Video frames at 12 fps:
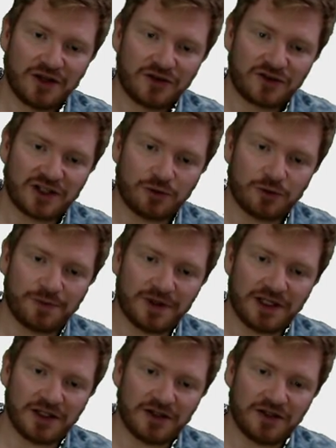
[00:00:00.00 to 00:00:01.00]
So that will
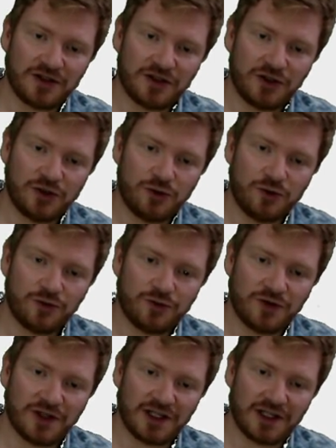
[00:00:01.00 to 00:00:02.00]
be
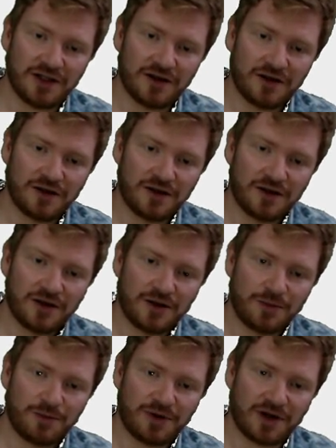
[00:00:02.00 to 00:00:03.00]
uv
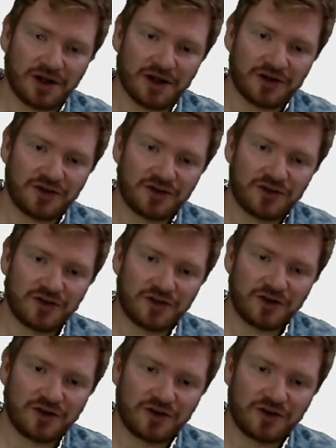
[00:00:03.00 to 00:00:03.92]
plus